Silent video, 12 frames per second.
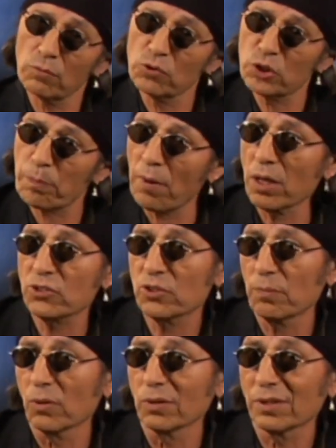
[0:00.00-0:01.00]

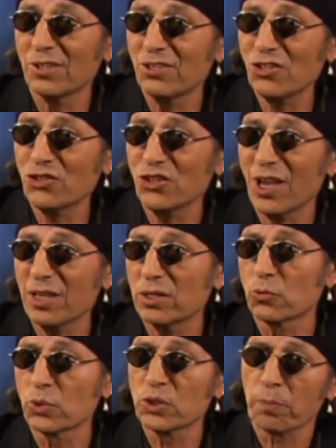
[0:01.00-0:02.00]
responsible,
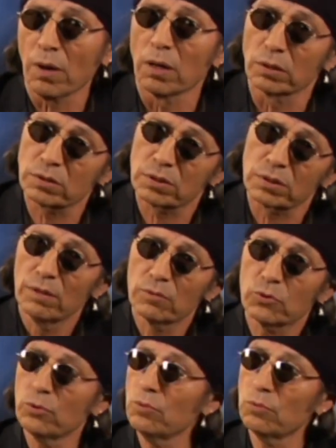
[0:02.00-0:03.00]
initiated response
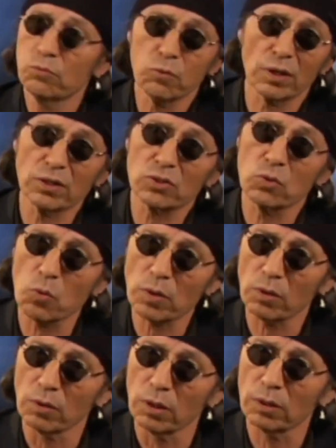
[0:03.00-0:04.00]
to what is
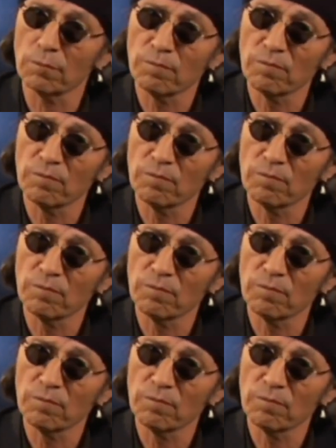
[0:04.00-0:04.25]
going on.